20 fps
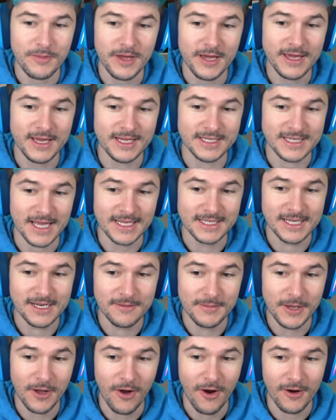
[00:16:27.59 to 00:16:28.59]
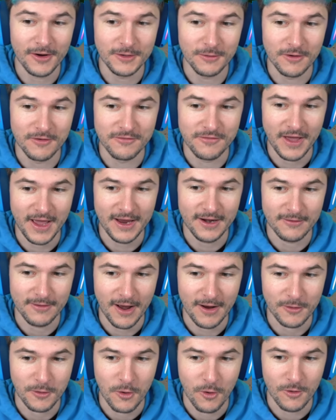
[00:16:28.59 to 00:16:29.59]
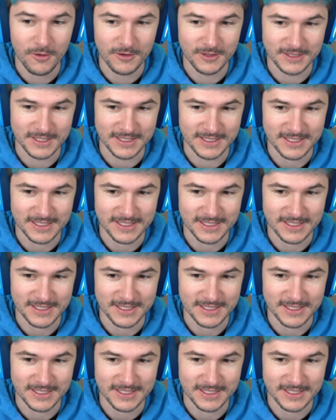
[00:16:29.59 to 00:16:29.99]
piggies. Gosh. That's gonna be hard to evade around corners and